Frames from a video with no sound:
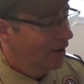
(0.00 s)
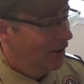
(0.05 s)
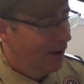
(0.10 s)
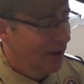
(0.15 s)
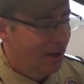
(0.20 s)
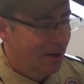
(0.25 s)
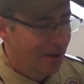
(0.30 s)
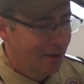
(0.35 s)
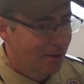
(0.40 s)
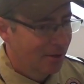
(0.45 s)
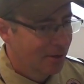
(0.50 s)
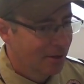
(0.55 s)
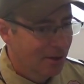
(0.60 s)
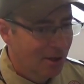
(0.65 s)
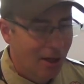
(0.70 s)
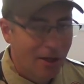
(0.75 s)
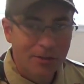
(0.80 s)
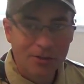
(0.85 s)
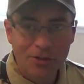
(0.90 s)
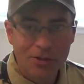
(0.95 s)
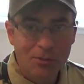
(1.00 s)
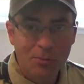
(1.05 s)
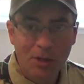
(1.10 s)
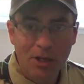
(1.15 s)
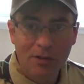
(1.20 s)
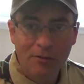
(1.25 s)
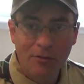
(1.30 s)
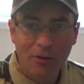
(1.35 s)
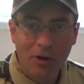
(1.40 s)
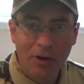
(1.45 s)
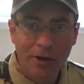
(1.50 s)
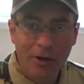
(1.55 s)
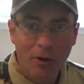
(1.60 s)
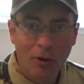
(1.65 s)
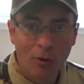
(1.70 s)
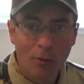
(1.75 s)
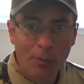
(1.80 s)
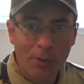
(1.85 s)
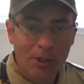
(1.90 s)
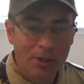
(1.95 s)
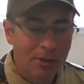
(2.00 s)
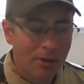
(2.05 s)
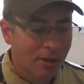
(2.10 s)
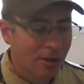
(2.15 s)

and it just made it very homey,